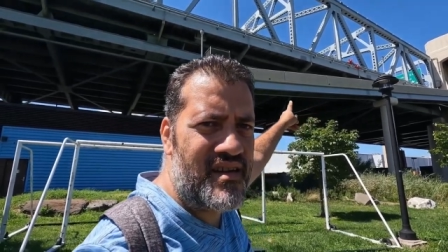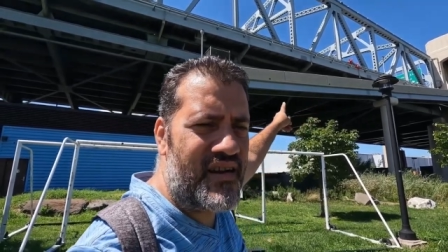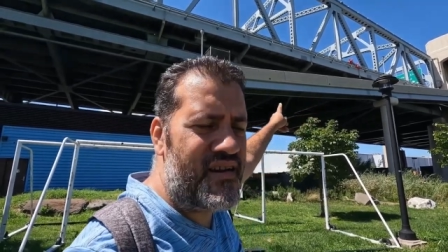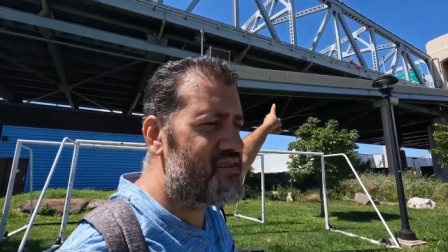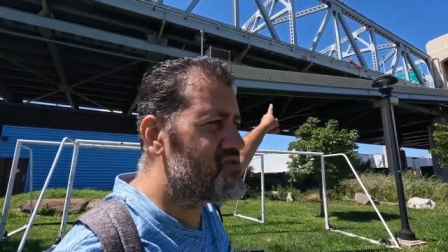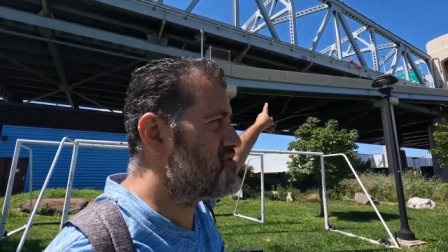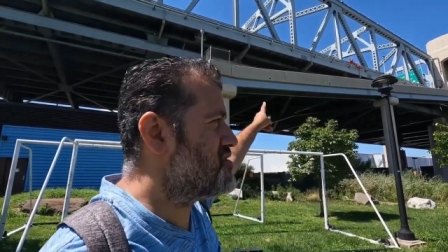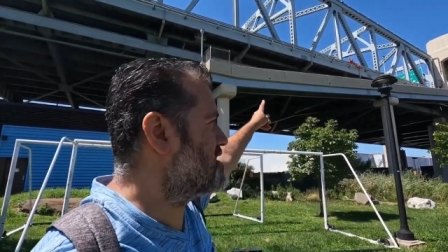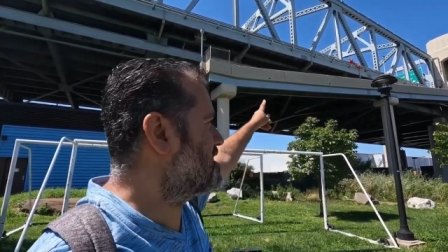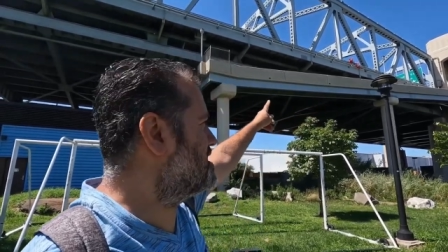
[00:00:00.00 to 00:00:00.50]

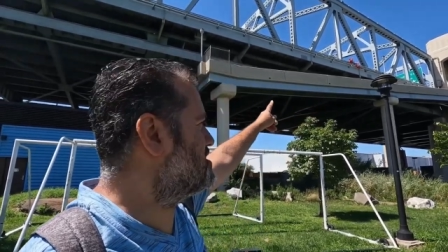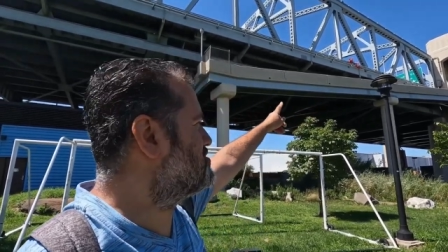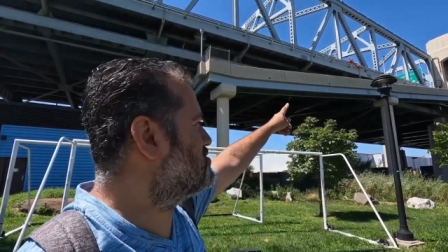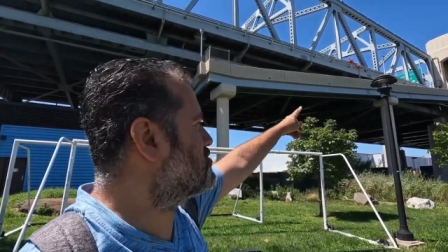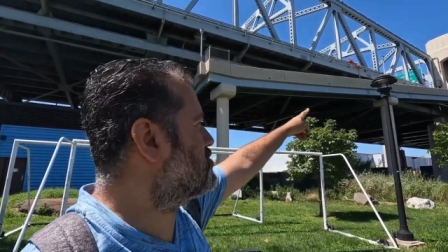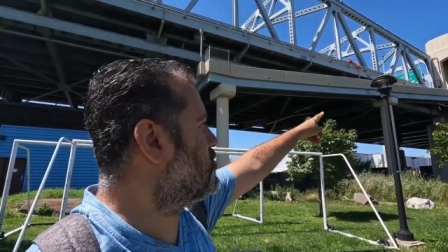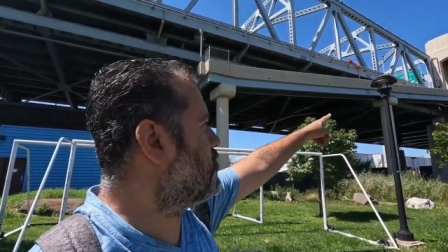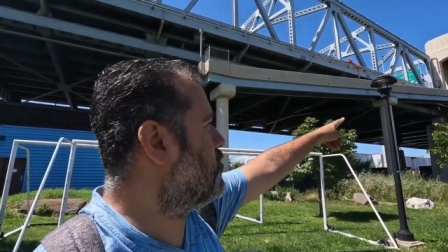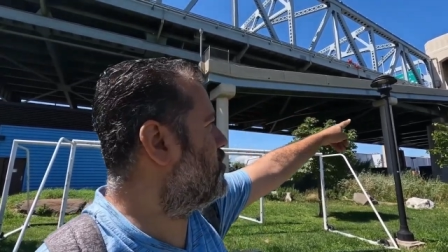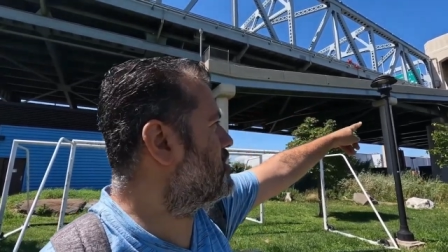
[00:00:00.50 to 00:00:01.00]
Alright, so I guess
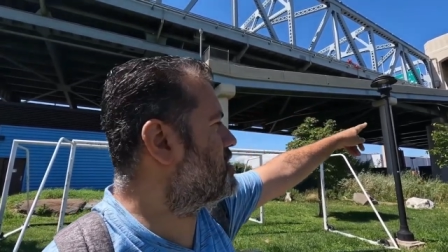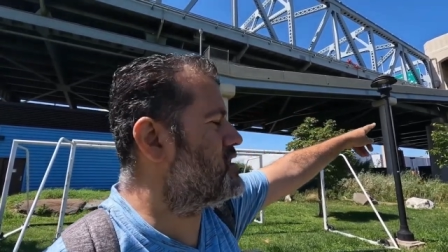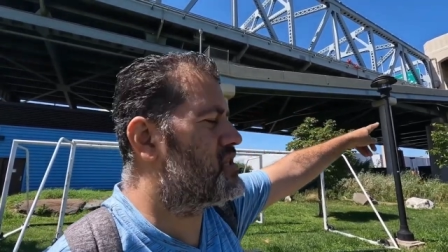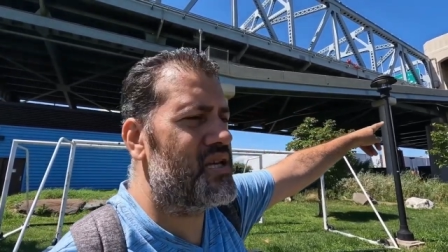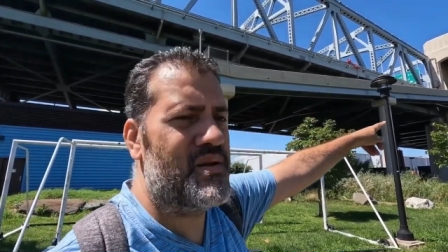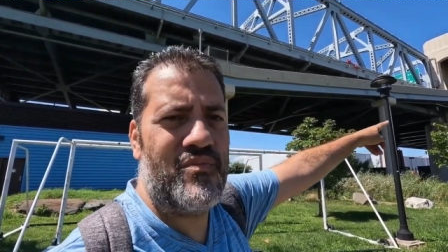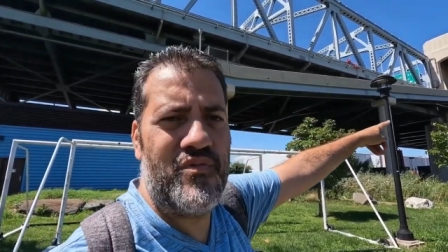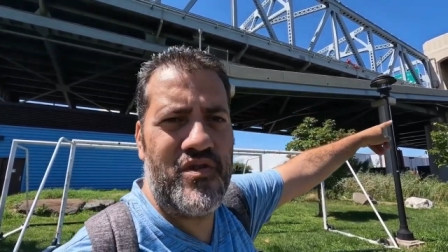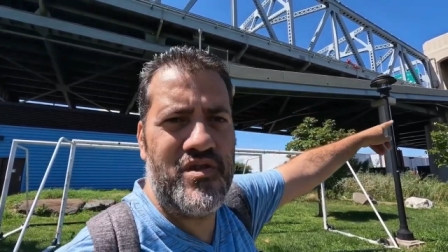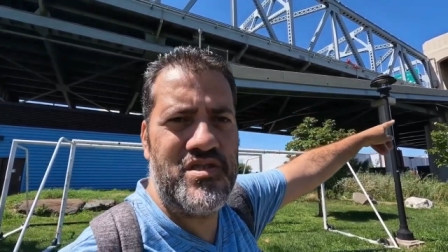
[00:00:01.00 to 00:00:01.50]
you can walk
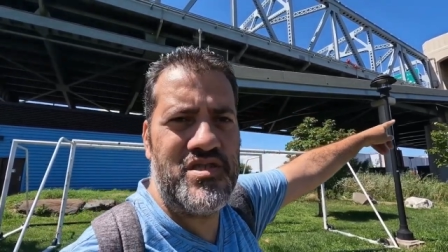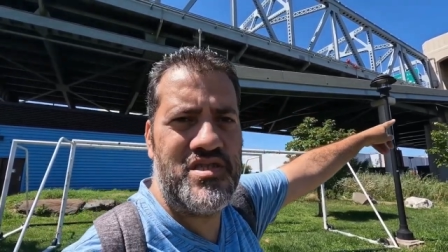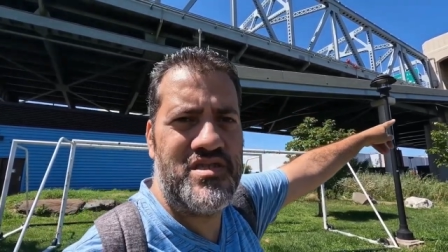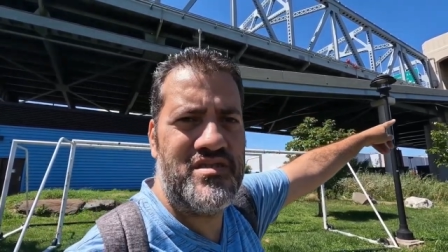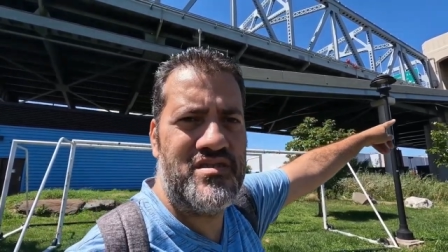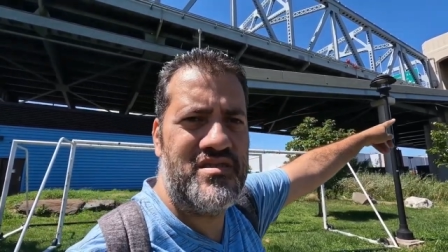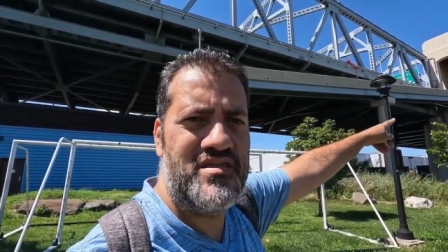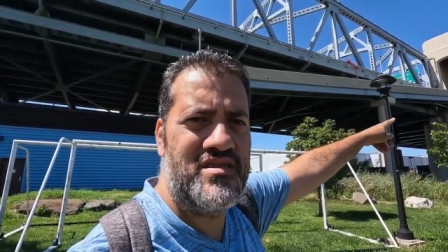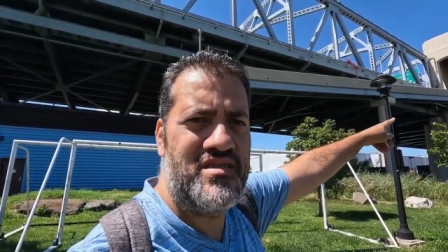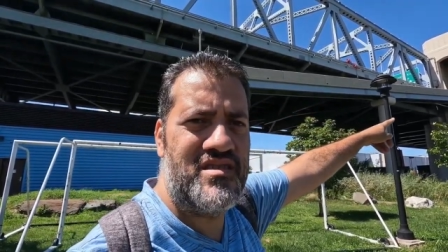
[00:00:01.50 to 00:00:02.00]
on that bridge,
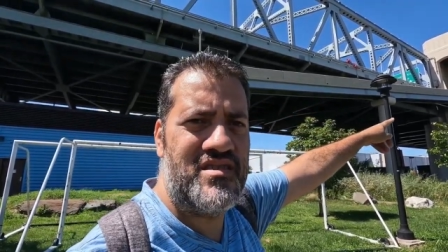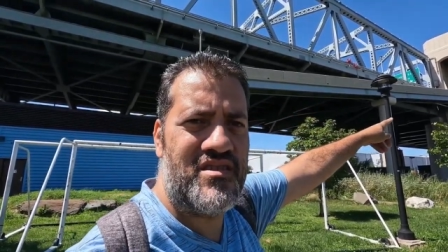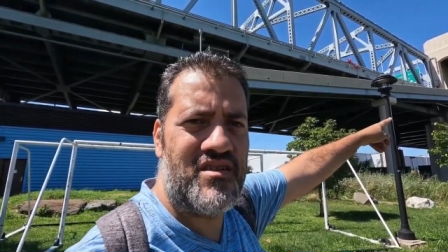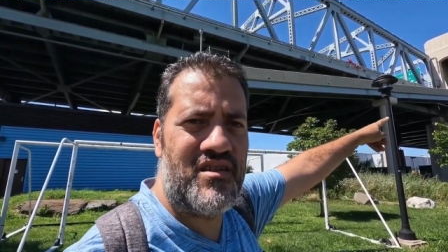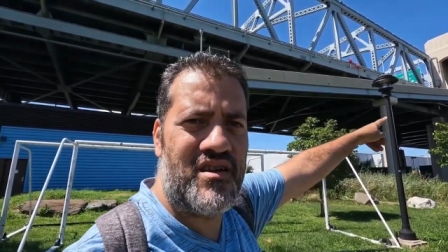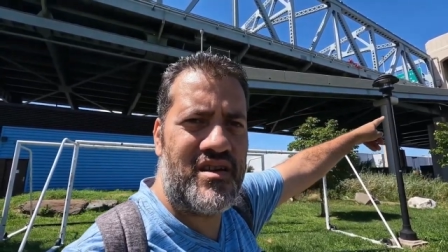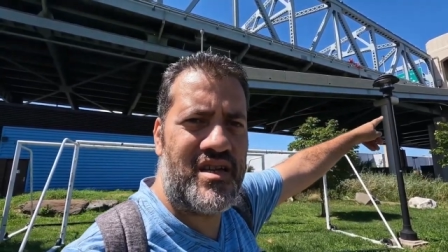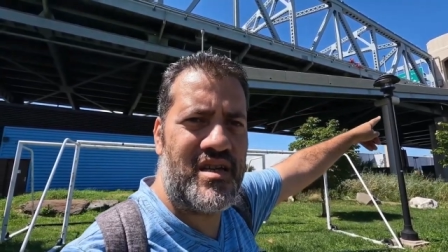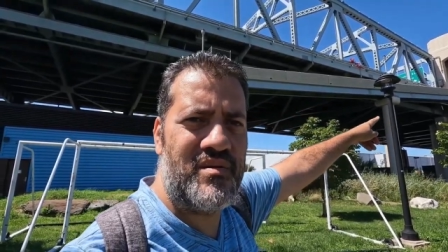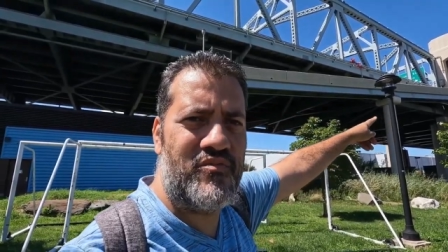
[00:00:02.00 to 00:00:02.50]
the
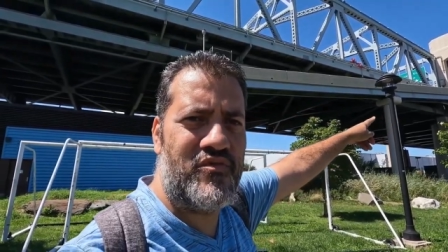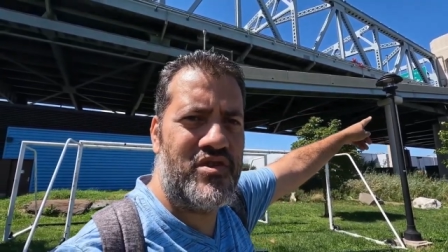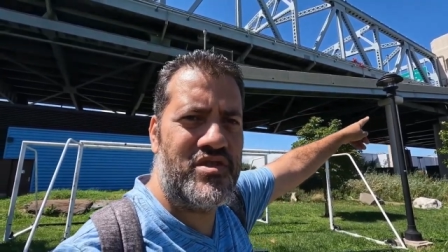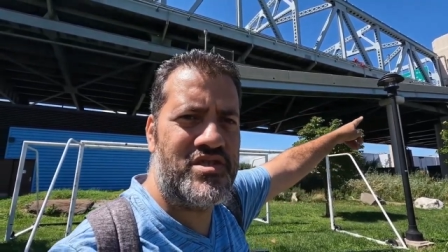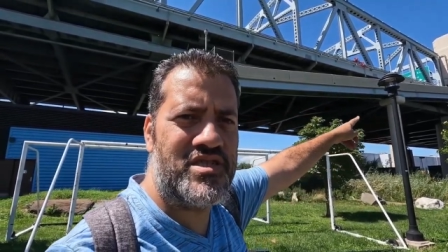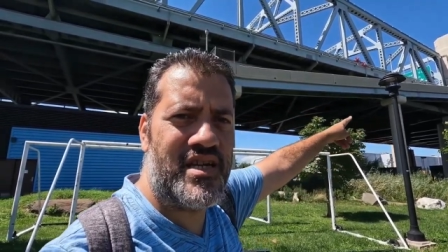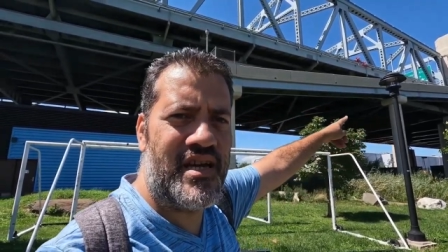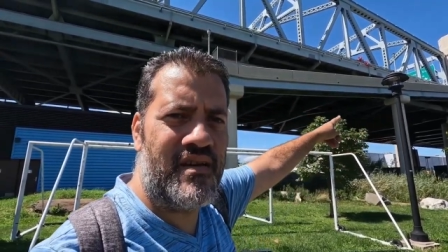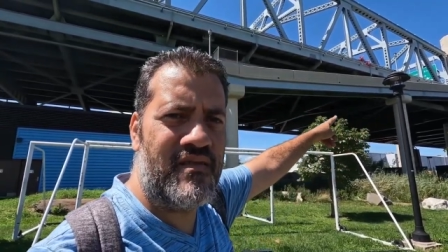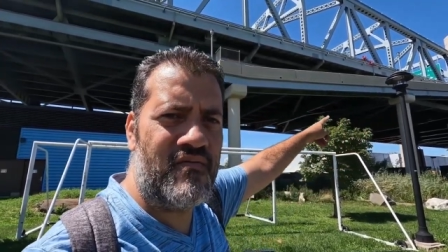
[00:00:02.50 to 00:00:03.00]
R F K
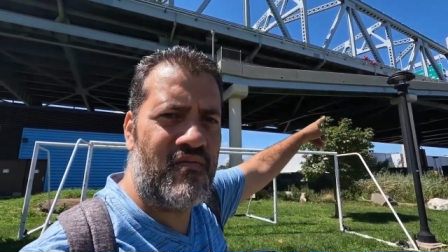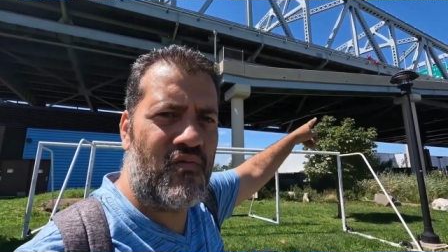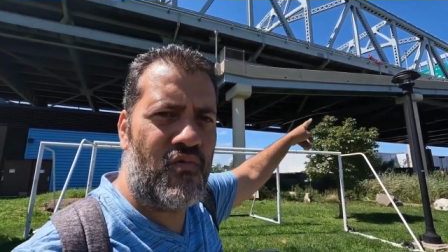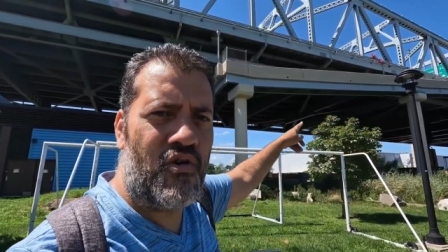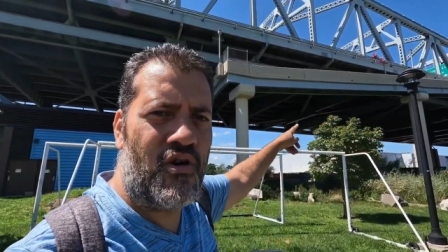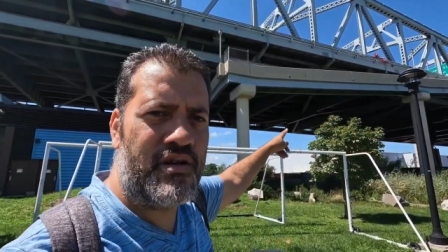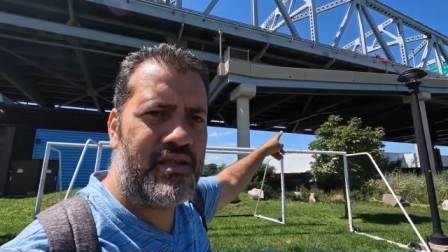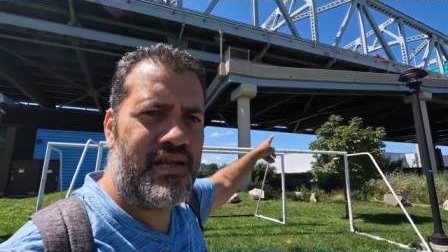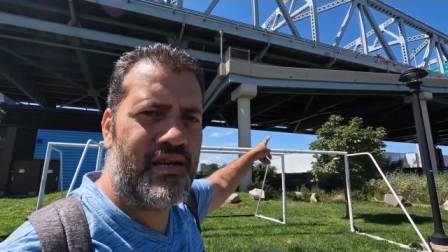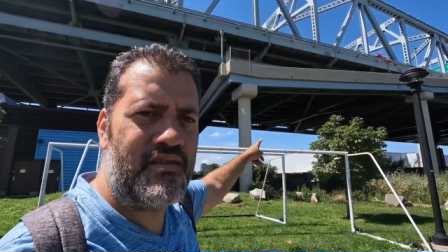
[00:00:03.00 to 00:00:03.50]
bridge,
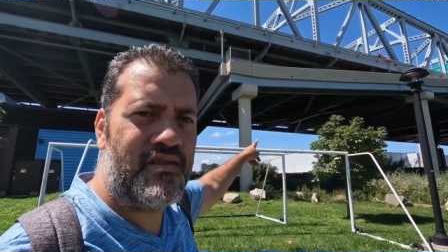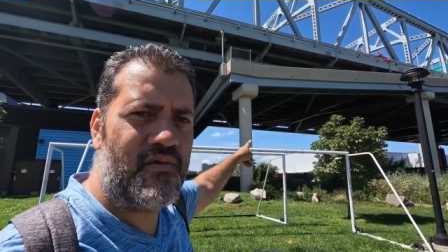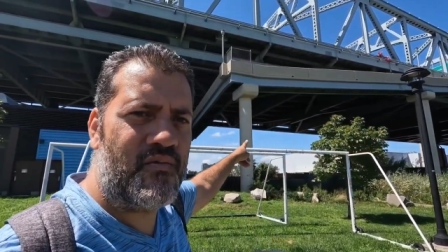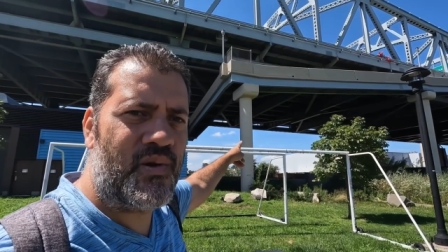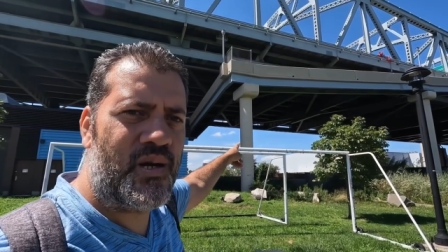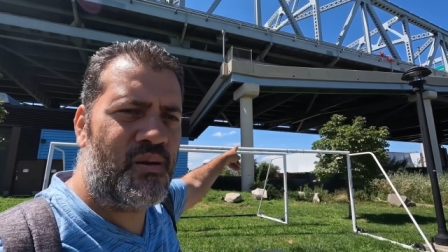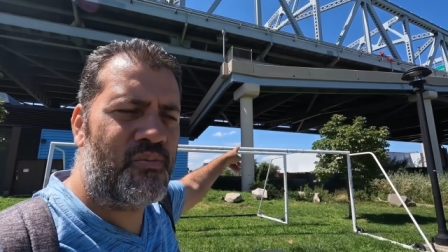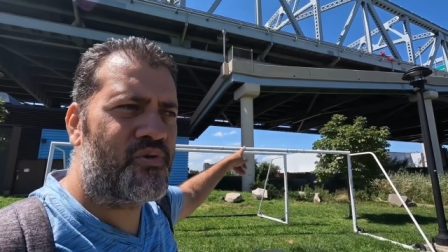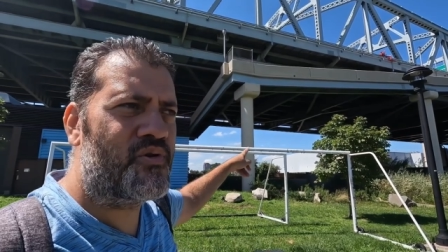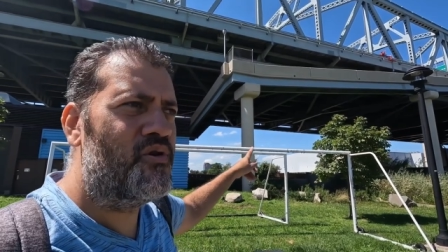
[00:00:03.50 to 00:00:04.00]
and walk down the
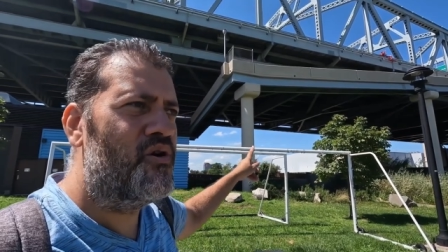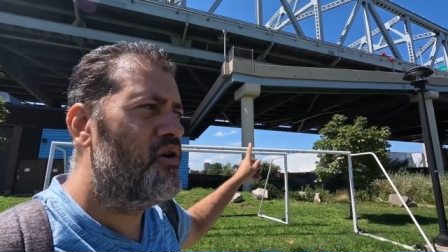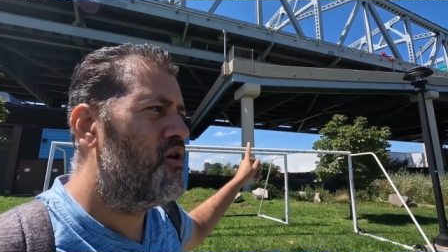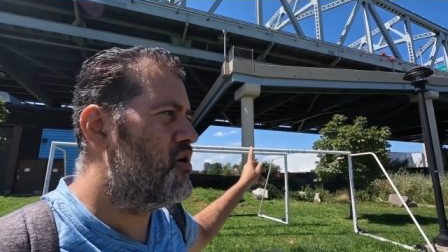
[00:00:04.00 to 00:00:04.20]
ramp.